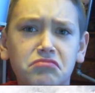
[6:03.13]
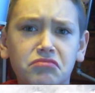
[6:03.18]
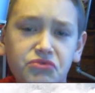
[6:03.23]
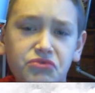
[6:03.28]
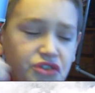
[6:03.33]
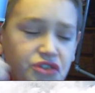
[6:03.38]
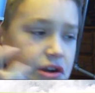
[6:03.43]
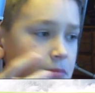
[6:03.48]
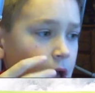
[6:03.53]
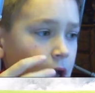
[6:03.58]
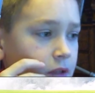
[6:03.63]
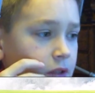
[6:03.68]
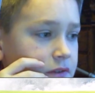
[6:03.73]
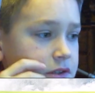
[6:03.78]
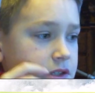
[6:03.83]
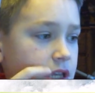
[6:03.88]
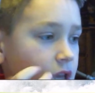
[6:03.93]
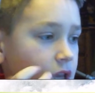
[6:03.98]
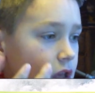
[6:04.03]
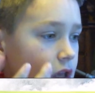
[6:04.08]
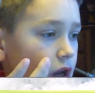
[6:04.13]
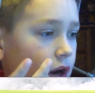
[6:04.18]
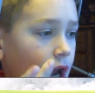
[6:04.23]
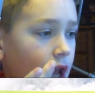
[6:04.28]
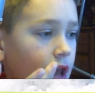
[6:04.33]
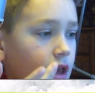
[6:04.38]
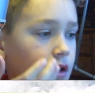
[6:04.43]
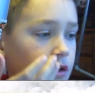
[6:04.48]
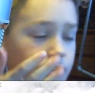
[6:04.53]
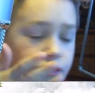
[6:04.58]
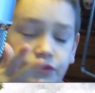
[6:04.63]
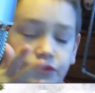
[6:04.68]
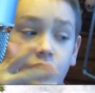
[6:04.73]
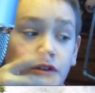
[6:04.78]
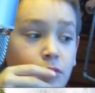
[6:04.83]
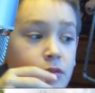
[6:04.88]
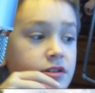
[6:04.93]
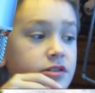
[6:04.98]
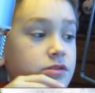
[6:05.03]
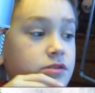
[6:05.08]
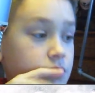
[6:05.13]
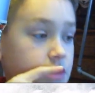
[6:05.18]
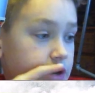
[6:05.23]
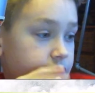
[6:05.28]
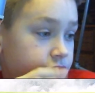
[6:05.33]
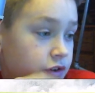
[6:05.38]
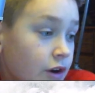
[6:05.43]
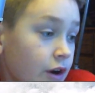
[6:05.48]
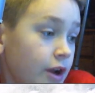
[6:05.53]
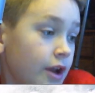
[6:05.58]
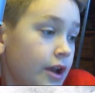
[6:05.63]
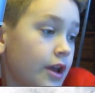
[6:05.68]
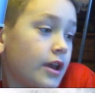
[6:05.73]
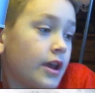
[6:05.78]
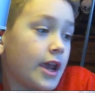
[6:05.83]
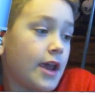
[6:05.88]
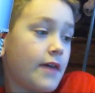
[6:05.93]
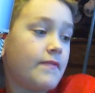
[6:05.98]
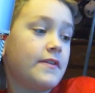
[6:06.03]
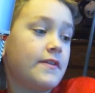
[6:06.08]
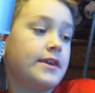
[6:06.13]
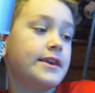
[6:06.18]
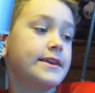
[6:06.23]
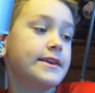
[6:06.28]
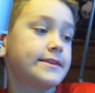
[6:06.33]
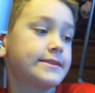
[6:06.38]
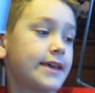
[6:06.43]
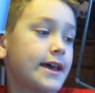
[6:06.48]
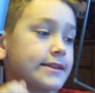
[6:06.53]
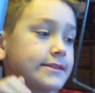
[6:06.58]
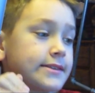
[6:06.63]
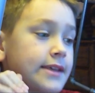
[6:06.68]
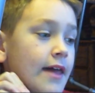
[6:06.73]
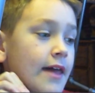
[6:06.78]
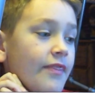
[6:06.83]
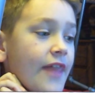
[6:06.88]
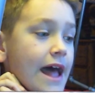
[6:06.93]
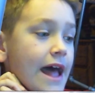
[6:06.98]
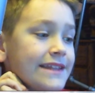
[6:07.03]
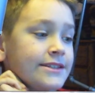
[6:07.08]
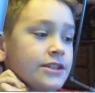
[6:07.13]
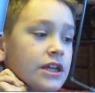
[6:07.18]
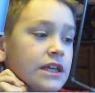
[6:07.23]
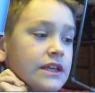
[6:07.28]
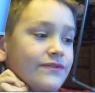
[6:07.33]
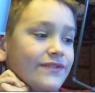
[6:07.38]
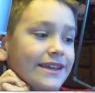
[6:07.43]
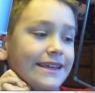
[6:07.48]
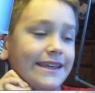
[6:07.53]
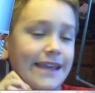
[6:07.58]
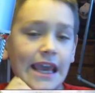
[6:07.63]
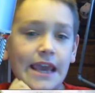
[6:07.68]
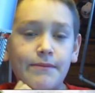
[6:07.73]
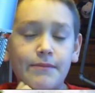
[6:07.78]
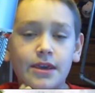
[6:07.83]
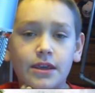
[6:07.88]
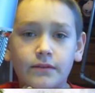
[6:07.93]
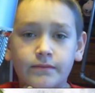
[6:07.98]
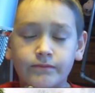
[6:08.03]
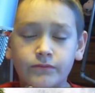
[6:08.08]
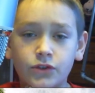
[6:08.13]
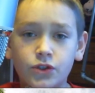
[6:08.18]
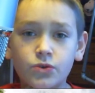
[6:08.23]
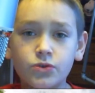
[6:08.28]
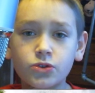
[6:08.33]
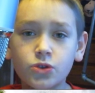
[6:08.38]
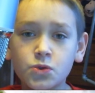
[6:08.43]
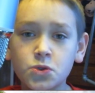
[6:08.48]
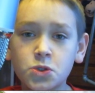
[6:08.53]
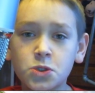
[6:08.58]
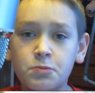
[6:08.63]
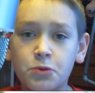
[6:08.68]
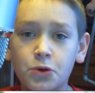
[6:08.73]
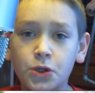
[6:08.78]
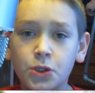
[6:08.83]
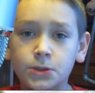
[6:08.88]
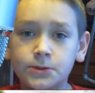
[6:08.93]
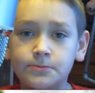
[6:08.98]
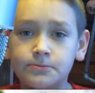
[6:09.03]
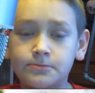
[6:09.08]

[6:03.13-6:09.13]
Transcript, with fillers: three months. Okay, or four months, whatever. And he says, That's not even gaming. You're so spoiled.